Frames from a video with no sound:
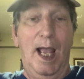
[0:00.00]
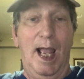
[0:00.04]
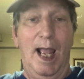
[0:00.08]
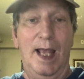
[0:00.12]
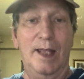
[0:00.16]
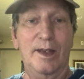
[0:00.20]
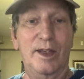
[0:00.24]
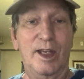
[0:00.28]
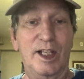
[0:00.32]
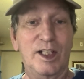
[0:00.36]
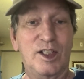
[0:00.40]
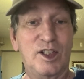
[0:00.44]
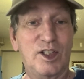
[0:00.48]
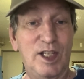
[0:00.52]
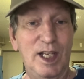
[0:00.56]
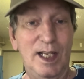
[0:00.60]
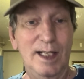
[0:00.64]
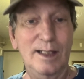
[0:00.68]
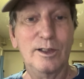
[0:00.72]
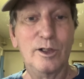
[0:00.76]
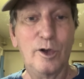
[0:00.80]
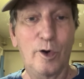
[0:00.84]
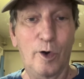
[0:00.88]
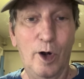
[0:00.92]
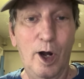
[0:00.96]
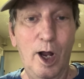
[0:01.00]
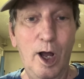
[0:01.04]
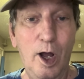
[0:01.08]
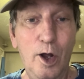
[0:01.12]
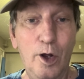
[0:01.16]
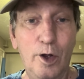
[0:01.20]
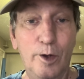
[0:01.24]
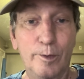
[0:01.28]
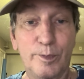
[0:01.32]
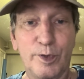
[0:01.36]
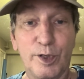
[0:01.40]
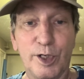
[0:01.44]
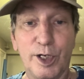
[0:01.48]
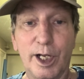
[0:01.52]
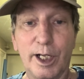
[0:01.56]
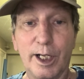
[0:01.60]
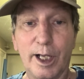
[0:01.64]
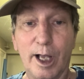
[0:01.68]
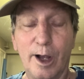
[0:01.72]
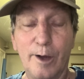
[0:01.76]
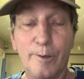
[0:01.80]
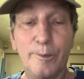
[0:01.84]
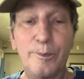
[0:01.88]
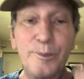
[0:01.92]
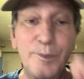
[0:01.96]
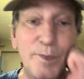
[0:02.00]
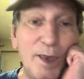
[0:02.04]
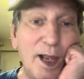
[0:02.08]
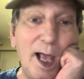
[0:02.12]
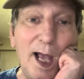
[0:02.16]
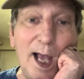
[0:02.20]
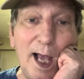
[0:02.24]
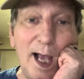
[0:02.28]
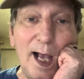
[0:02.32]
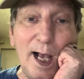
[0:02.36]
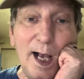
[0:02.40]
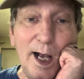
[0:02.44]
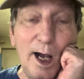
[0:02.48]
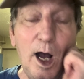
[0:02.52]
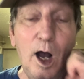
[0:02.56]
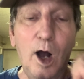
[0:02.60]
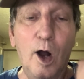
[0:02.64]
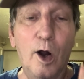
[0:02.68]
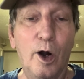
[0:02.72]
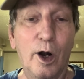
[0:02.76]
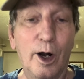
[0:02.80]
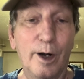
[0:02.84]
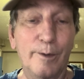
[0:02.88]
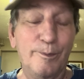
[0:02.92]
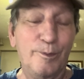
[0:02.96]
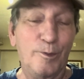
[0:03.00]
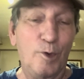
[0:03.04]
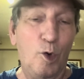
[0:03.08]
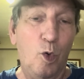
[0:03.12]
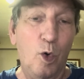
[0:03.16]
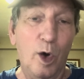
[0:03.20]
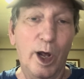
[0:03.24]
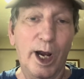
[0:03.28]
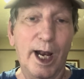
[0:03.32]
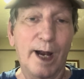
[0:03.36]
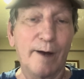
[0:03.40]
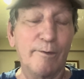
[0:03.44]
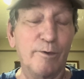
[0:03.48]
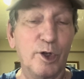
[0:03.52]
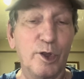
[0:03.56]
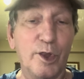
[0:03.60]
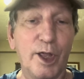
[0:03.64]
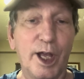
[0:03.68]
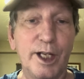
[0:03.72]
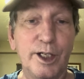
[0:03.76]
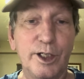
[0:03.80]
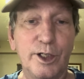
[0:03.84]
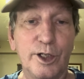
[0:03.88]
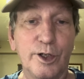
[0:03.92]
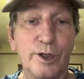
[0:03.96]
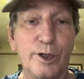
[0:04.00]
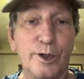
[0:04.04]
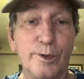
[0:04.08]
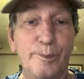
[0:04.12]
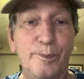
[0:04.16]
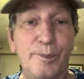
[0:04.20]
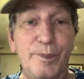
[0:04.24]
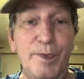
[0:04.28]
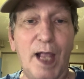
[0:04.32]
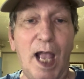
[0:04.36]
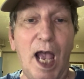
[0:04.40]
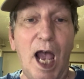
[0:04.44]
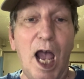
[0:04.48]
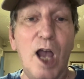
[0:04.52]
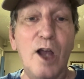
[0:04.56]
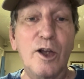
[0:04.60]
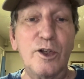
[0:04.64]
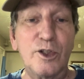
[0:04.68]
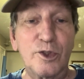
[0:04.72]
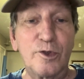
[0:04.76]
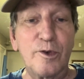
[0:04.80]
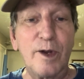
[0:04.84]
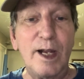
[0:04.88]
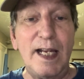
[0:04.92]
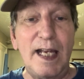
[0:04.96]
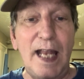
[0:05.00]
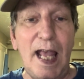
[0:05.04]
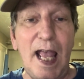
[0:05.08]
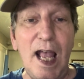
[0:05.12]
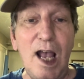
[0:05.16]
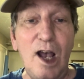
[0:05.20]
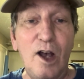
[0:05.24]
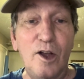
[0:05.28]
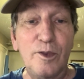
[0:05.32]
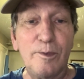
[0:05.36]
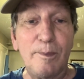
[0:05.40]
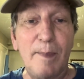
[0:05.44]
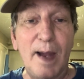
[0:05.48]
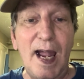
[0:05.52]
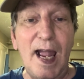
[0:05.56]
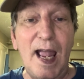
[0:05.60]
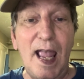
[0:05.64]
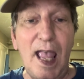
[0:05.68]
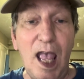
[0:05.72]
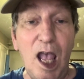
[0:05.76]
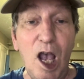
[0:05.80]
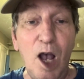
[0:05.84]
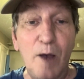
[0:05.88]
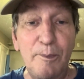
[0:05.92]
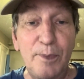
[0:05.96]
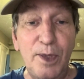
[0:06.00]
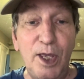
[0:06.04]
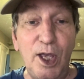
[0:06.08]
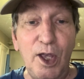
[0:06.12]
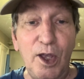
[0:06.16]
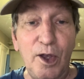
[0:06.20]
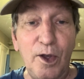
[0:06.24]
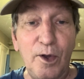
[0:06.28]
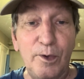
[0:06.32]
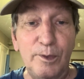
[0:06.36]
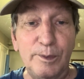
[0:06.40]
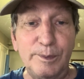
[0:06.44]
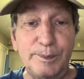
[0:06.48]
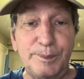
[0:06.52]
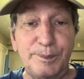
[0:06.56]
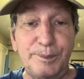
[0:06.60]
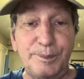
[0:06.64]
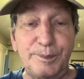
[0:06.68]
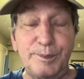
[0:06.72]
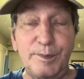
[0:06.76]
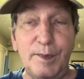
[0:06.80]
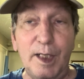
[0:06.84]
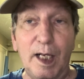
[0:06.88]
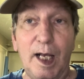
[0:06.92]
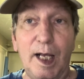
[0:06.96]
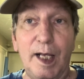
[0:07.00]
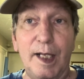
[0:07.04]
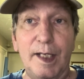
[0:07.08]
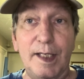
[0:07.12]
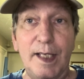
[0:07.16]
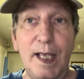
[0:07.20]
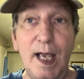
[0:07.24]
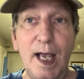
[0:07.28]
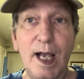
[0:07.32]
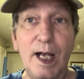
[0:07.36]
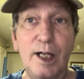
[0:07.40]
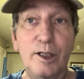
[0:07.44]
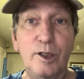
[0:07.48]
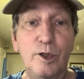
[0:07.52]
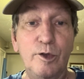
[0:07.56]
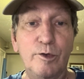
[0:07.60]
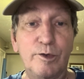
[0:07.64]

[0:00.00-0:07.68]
And they sit in their homes and they go, or whatever they do, Oak Street Health, may I help you? Yeah, and you